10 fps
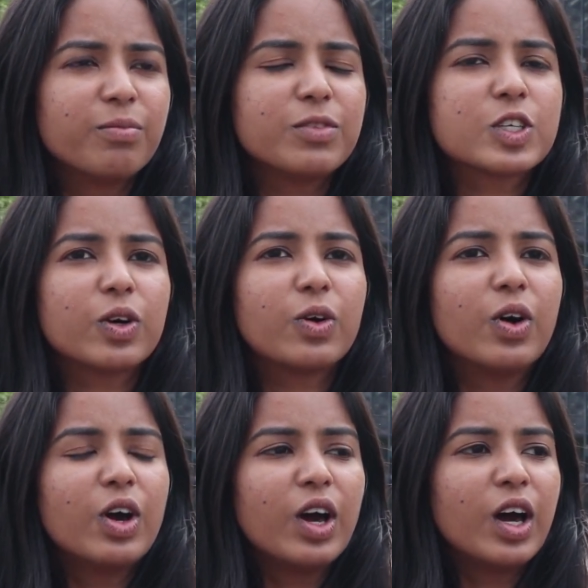So
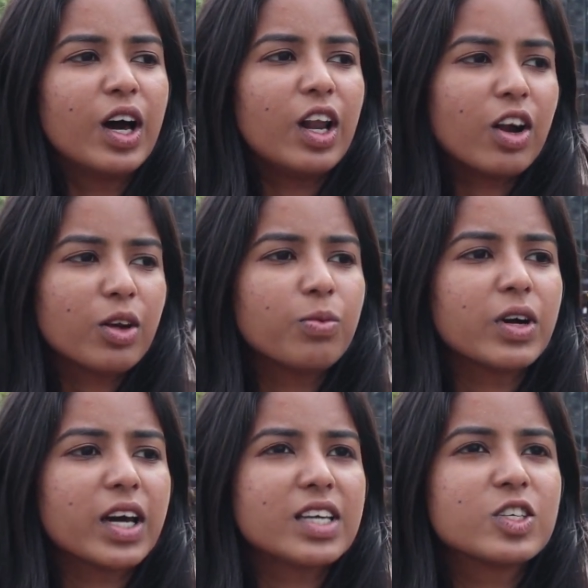a lot of
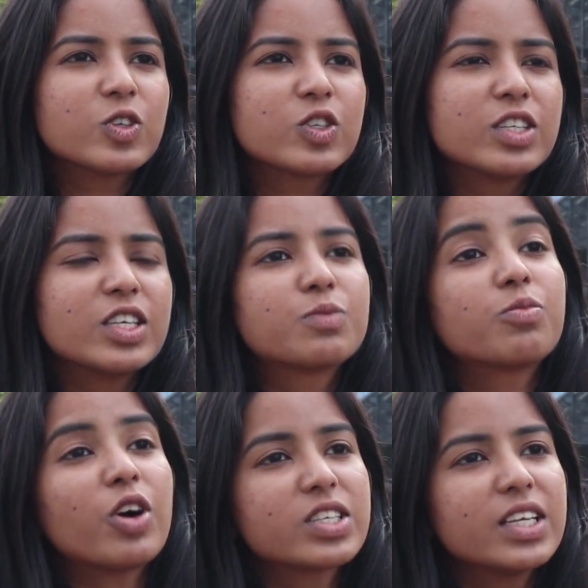work has used these
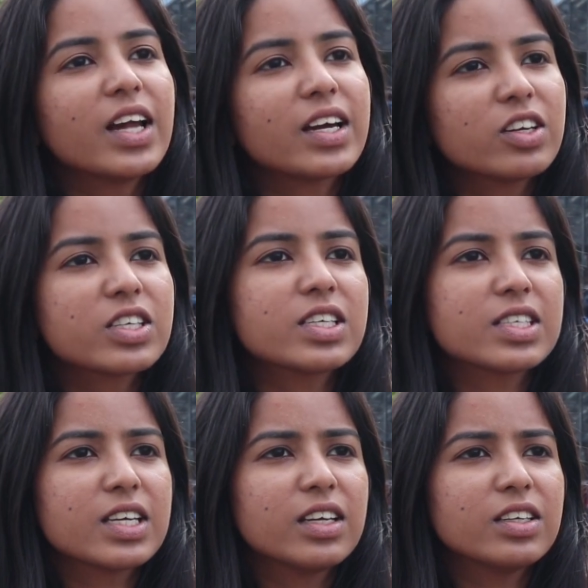proxy diagnostic
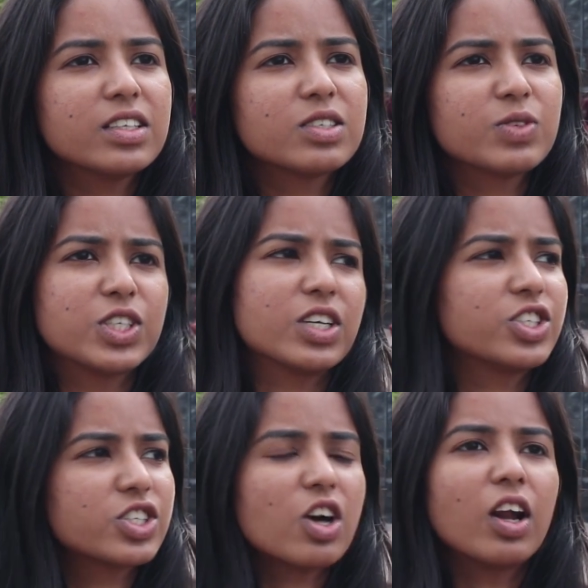signals, which are
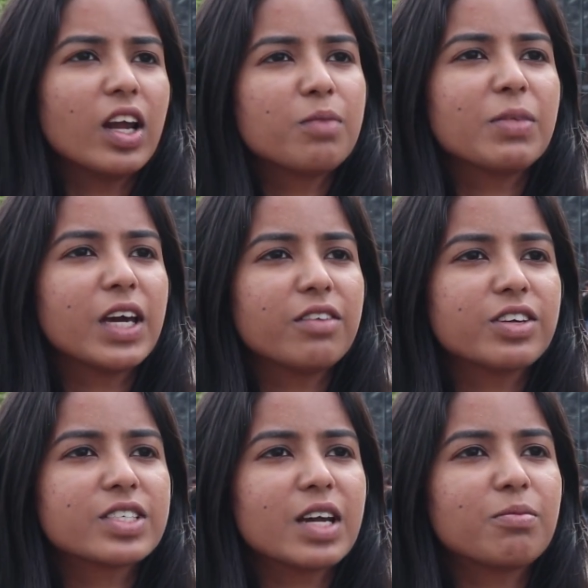just online
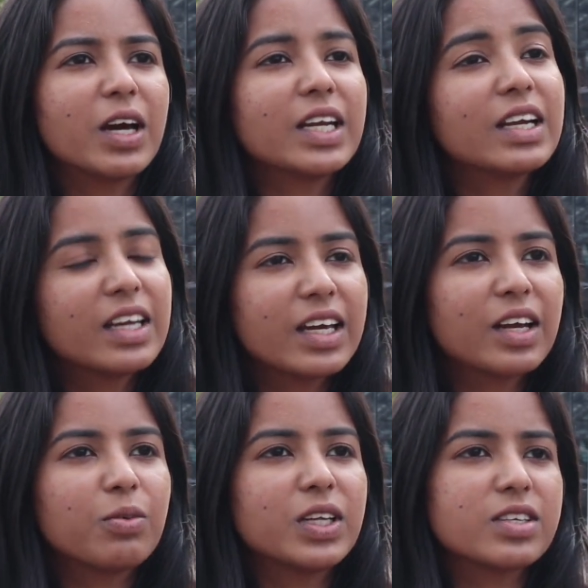behaviors that might
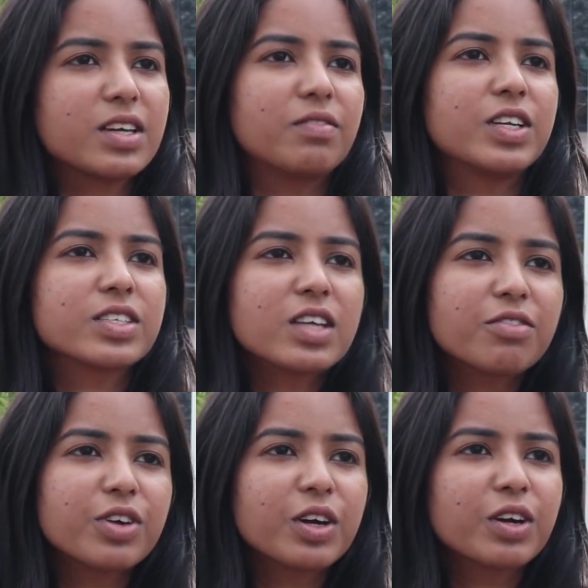indicate whether someone is
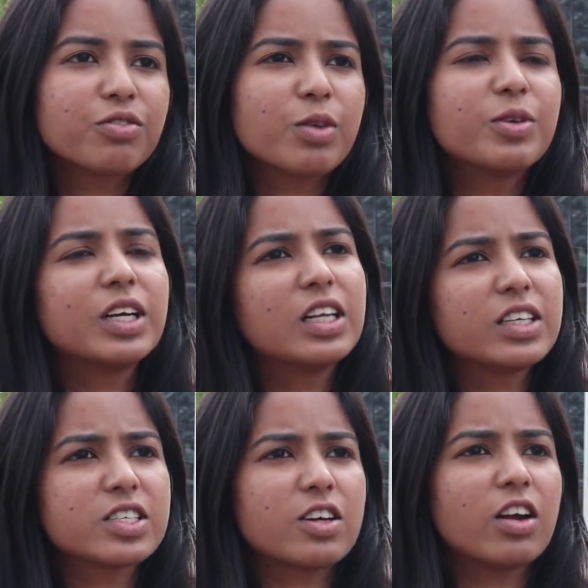suffering from an
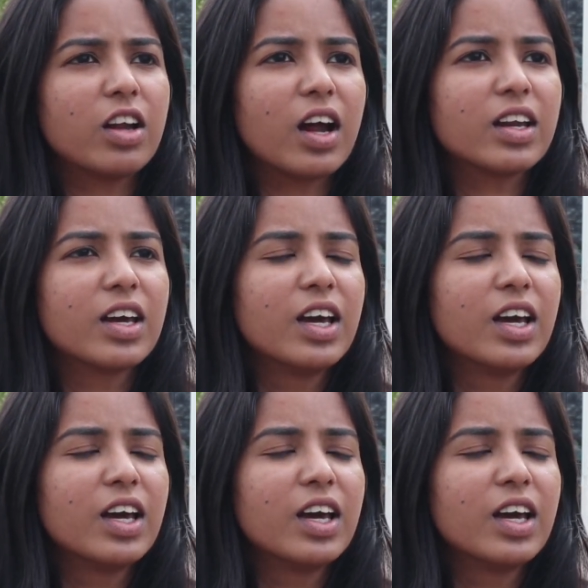illness or not.